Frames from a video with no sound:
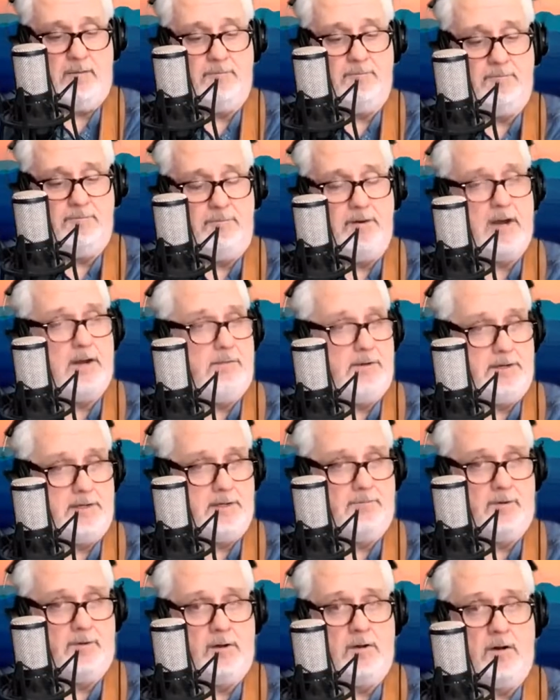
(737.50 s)
Very
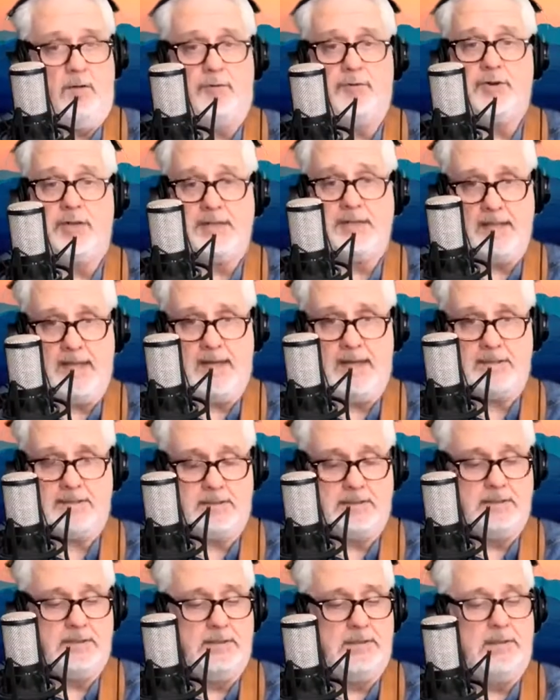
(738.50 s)
difficult to get.
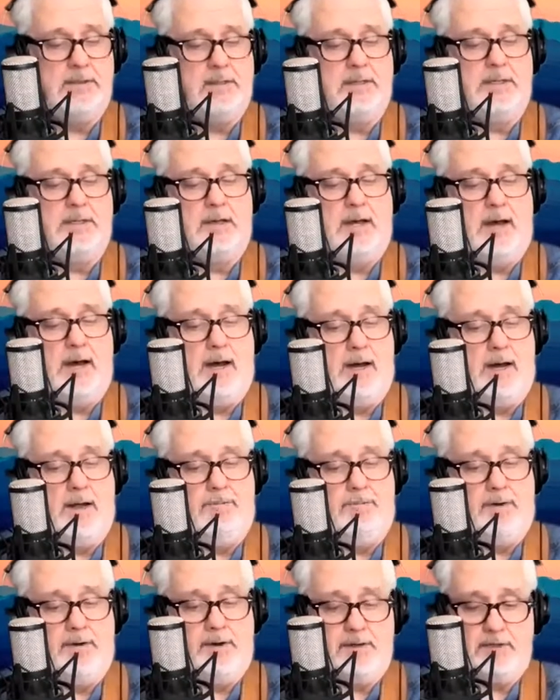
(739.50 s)

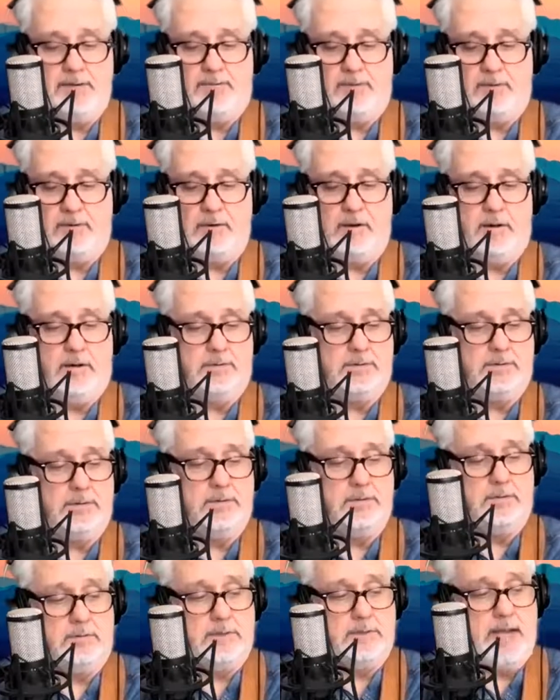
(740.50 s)
Very difficult
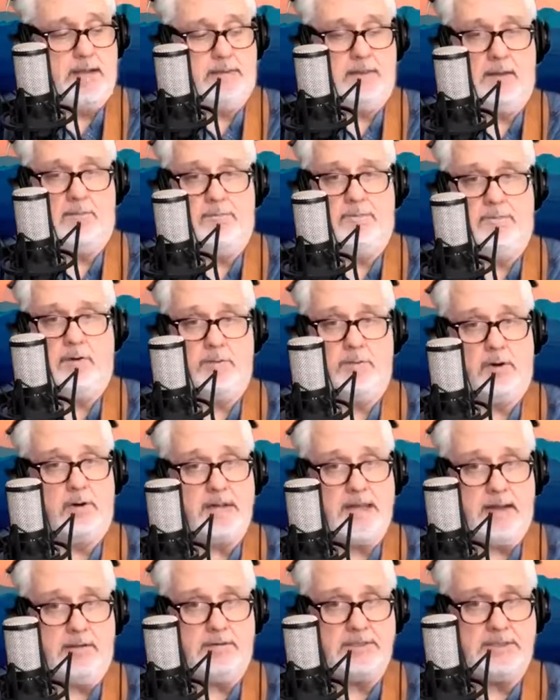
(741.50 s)
to get them from your
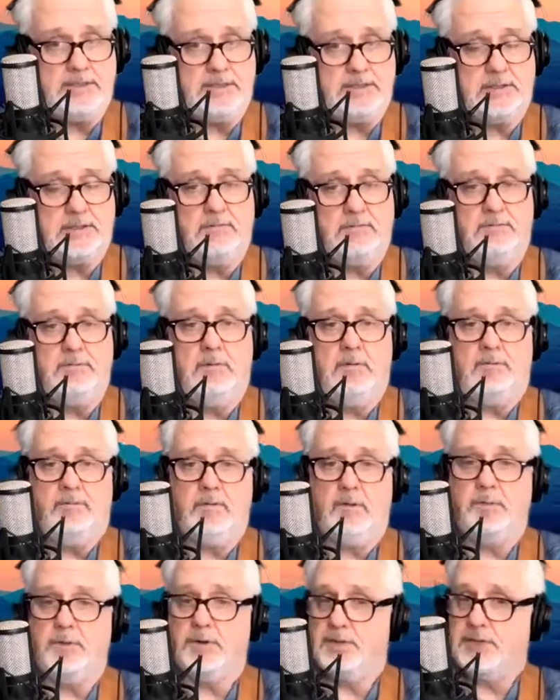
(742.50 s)
counties,
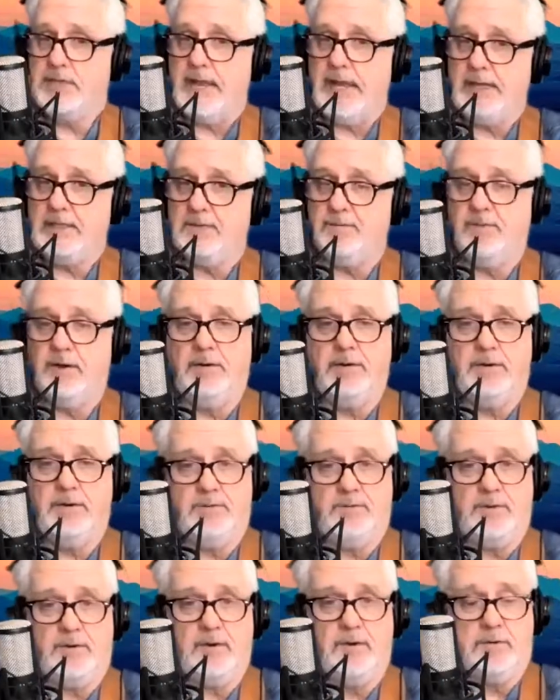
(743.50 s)
from your states. Very
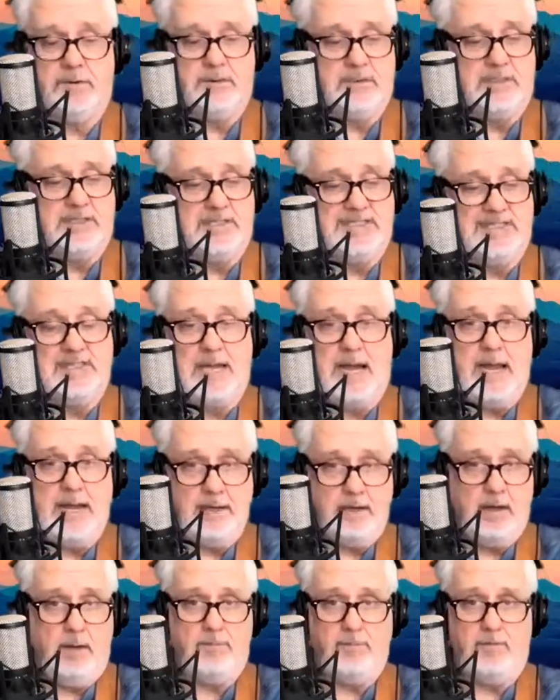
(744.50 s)
difficult to
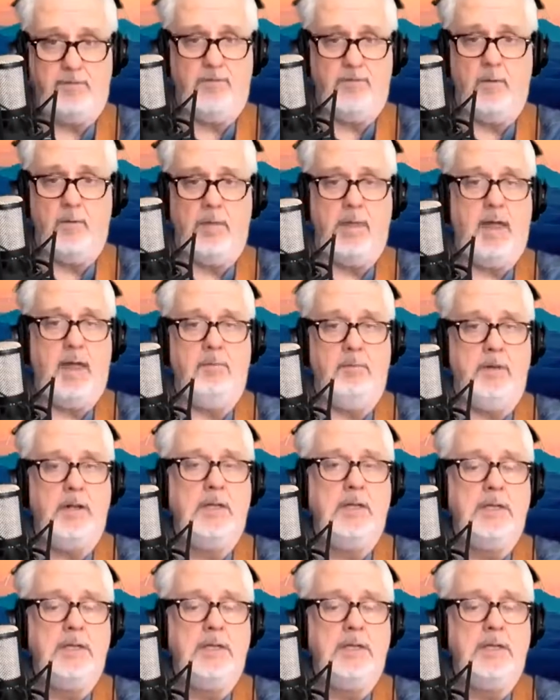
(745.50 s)
sign up for them